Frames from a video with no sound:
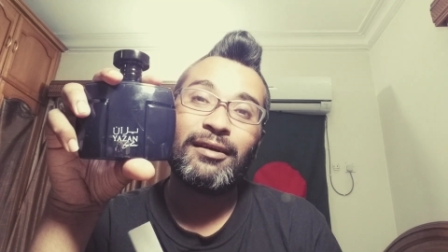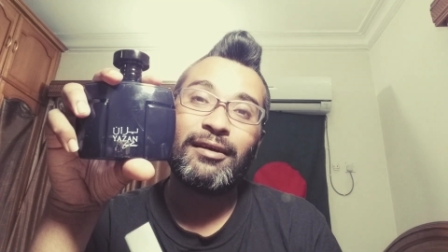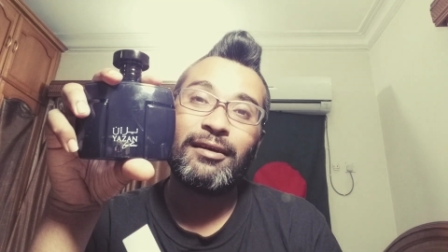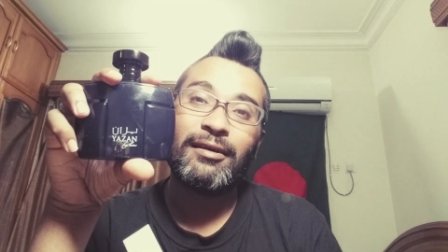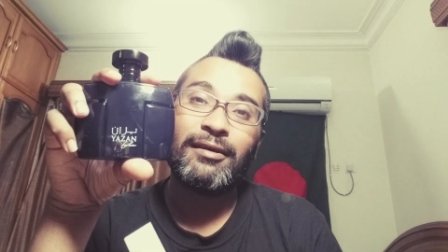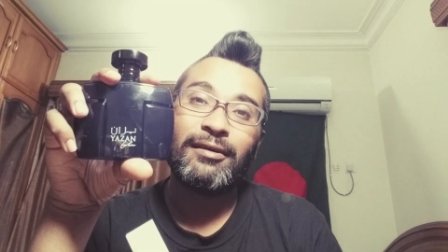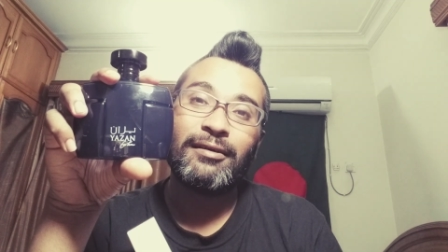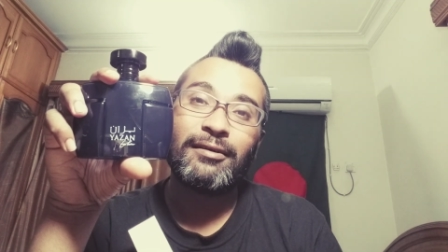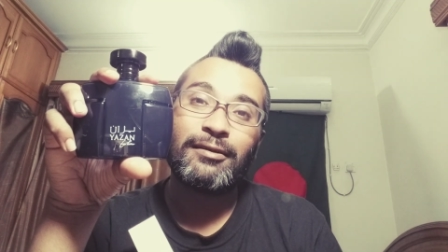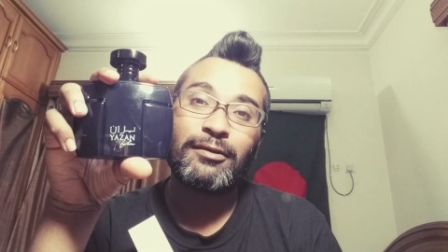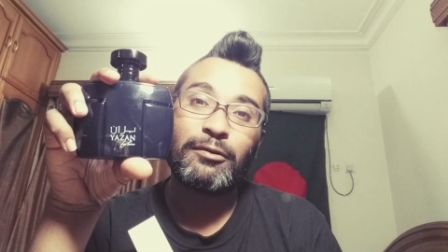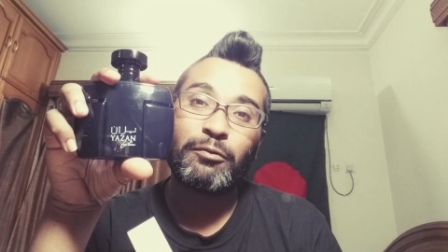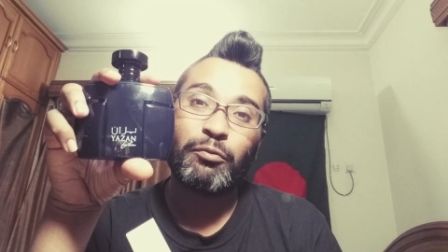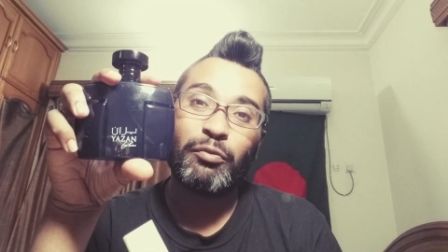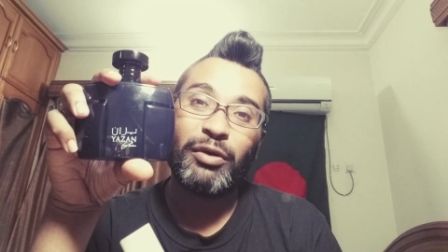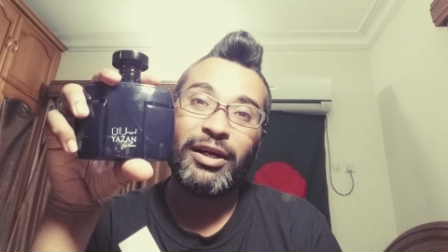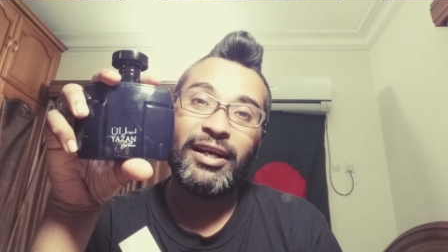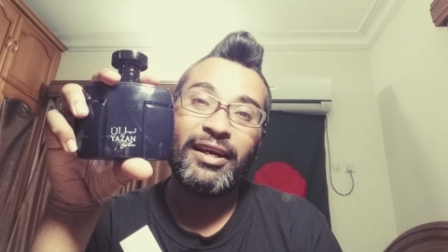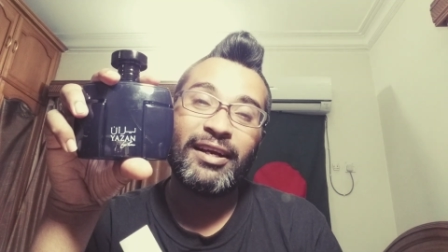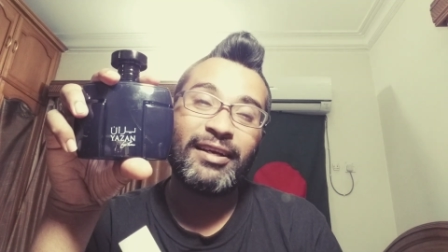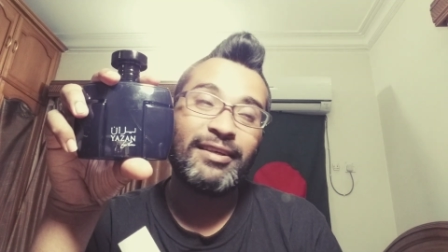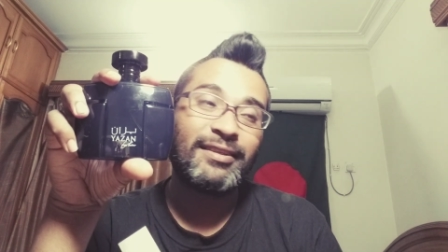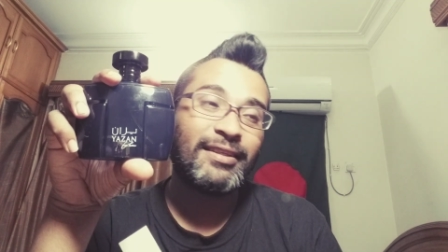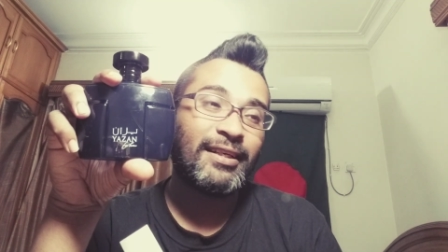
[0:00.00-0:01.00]
uh,
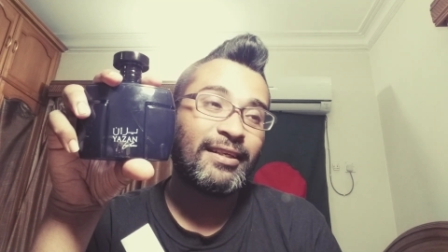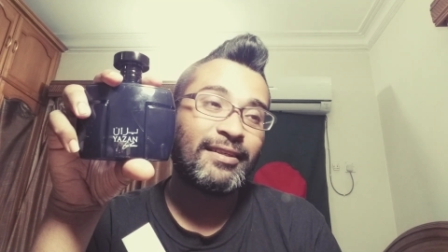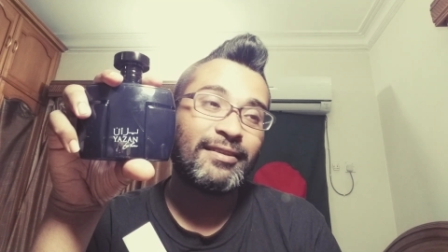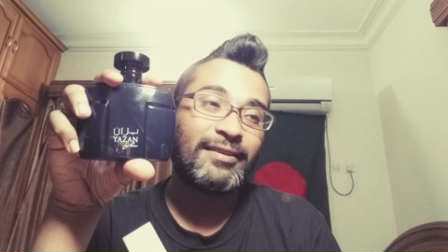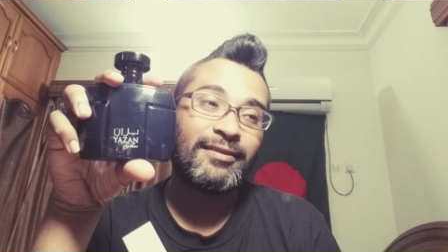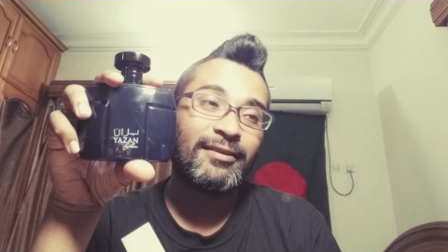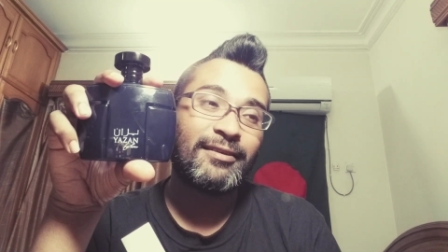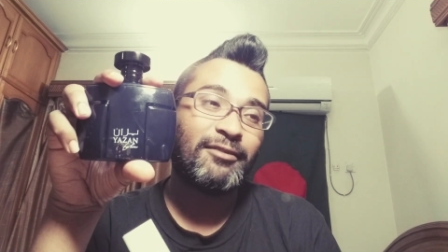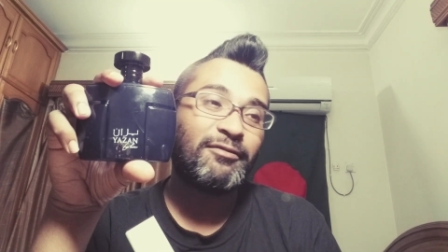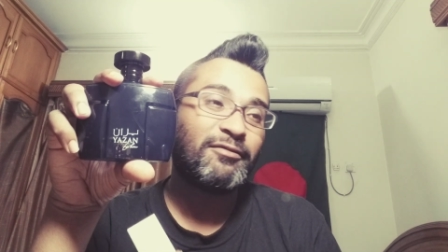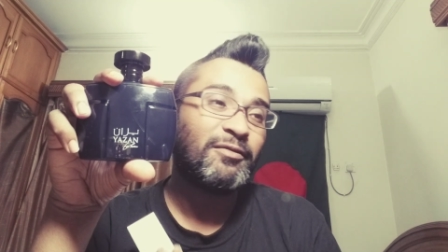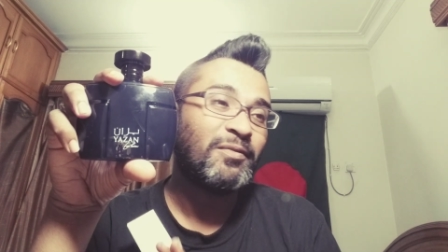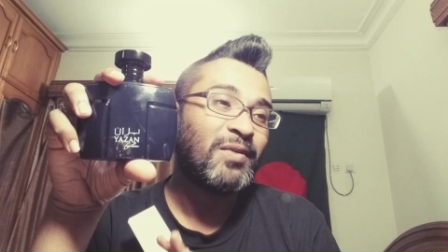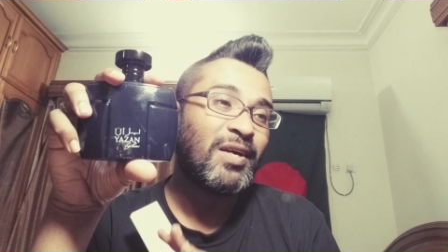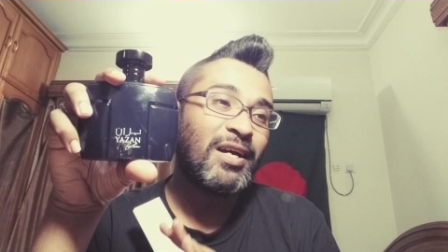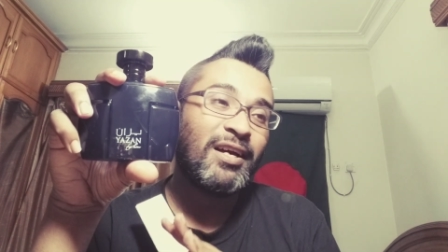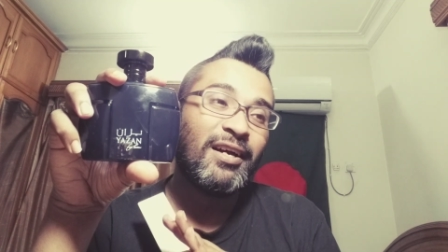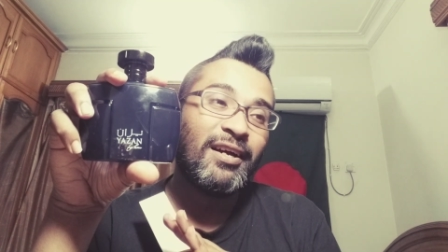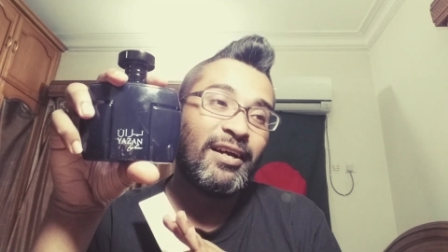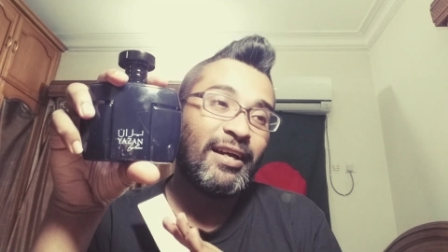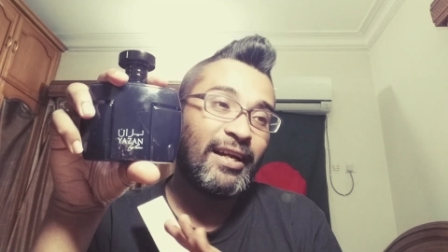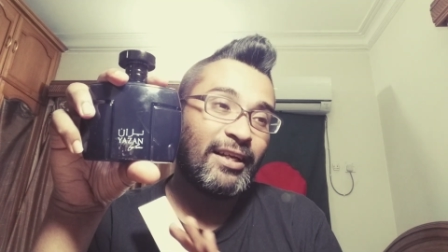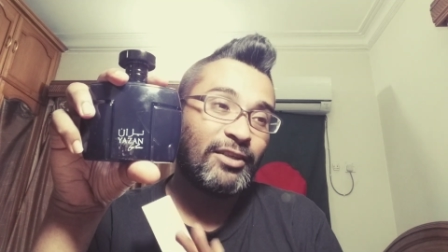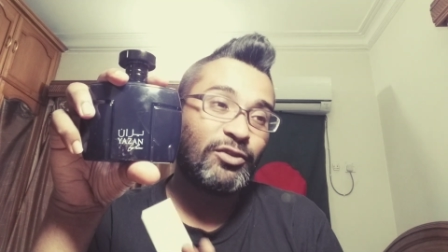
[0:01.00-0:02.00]
sprays and stuff.
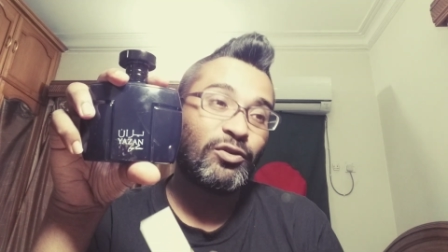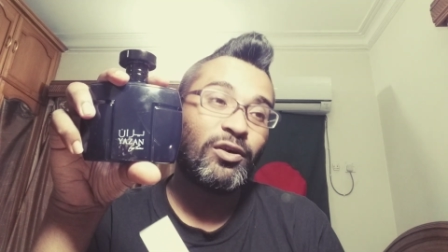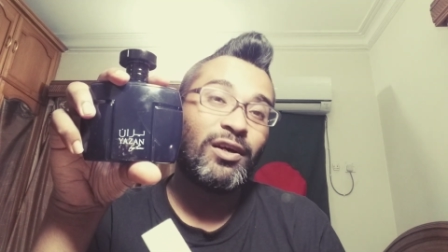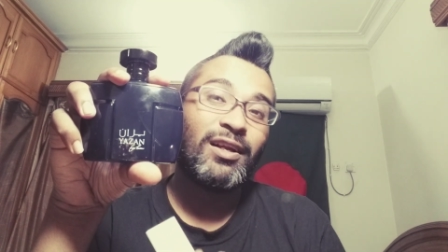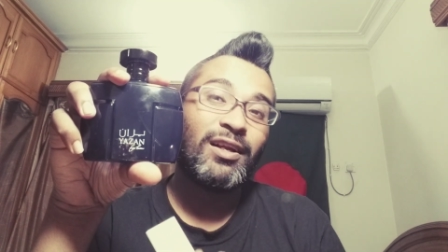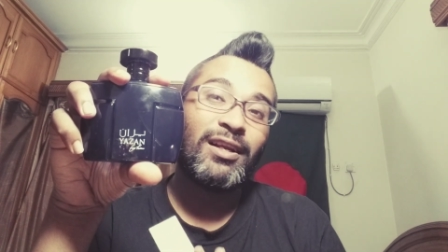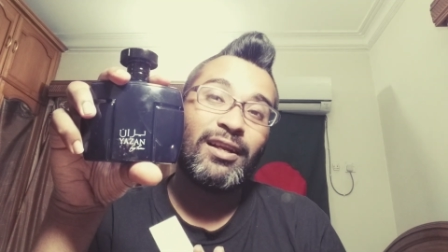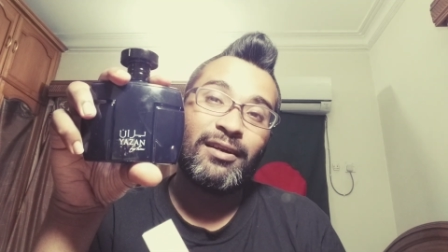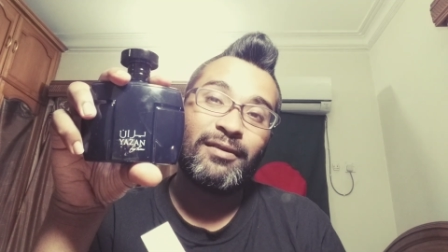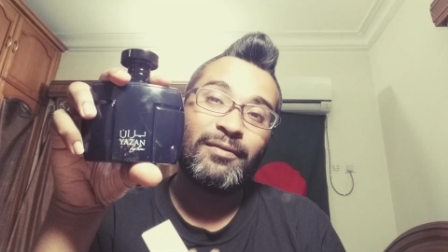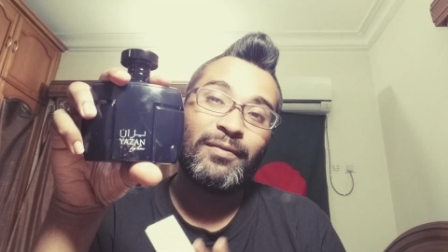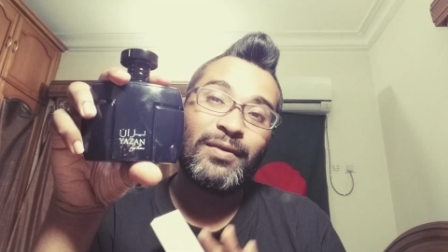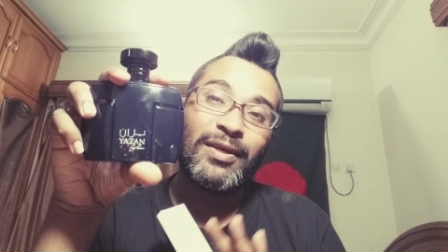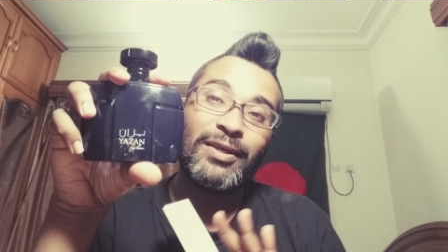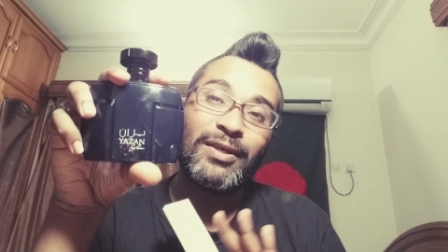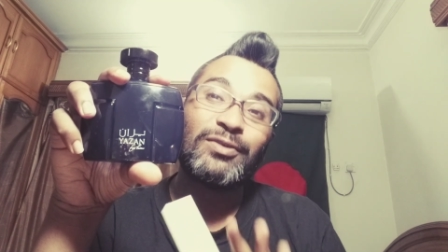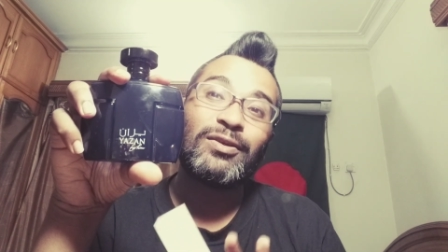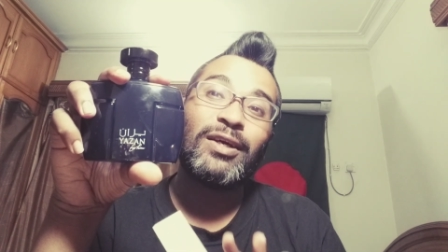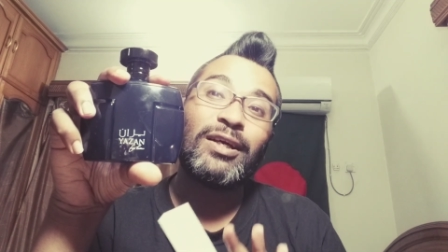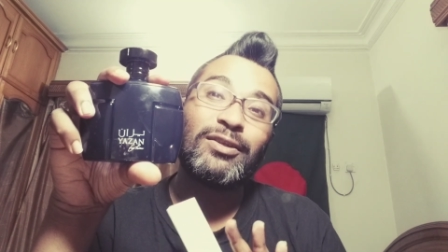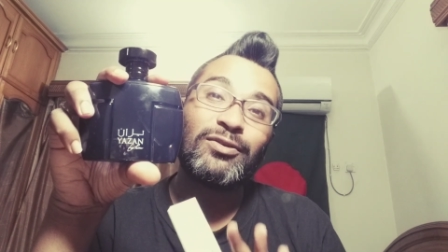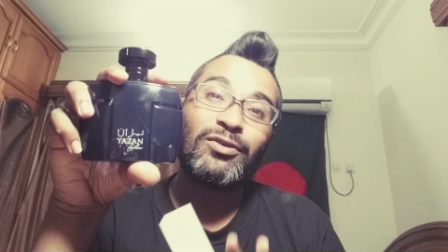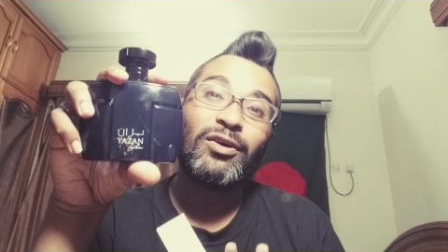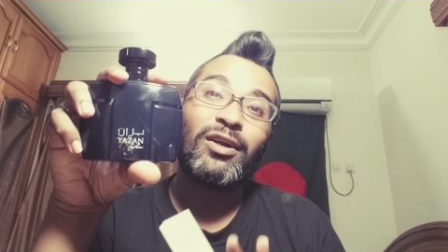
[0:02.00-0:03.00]
It's gonna,
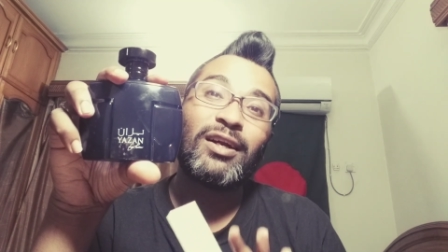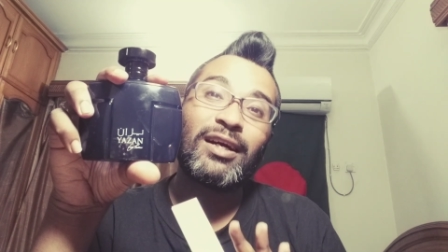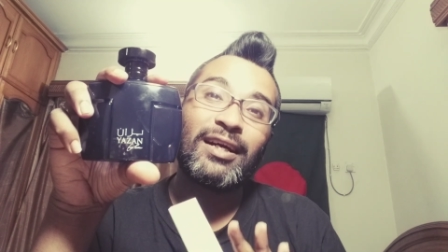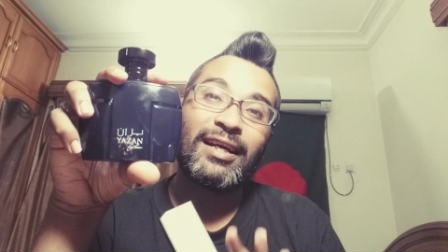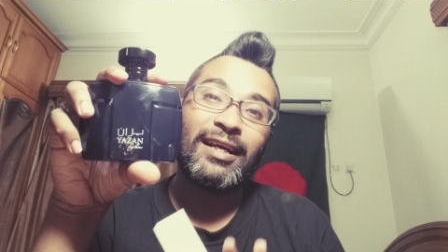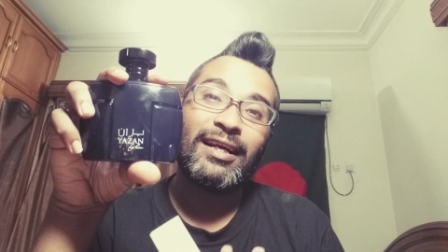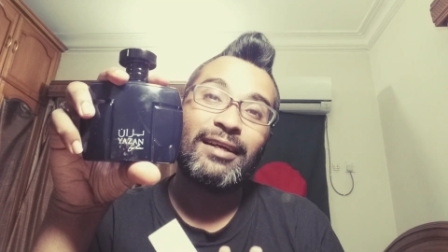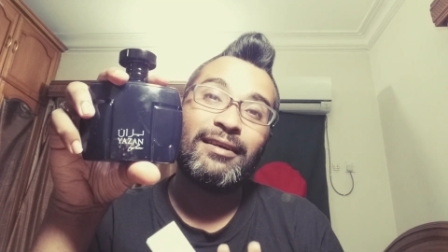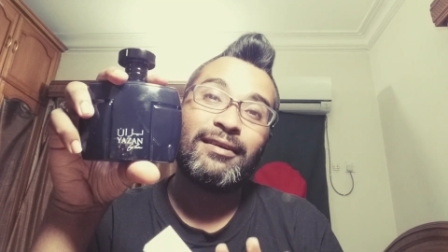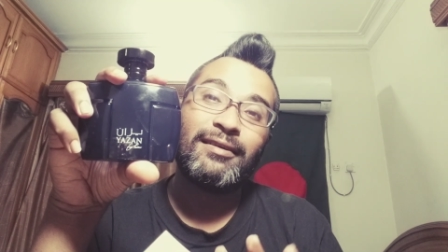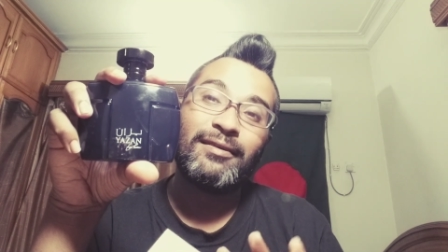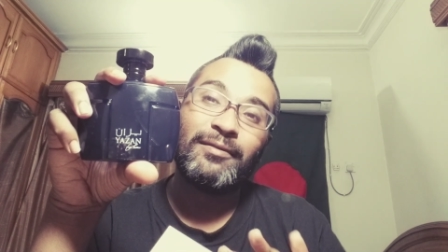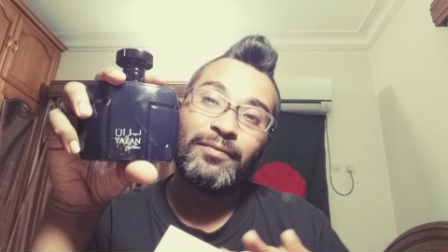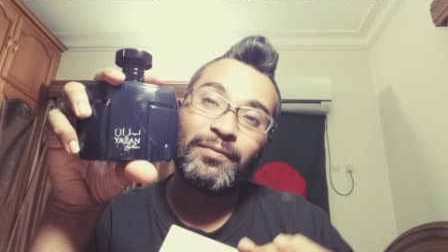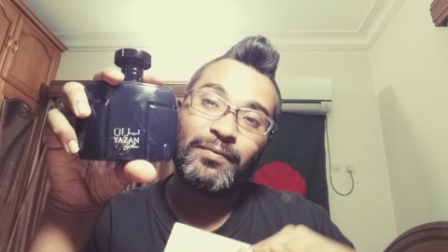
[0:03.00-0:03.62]
it's, it's gonna get,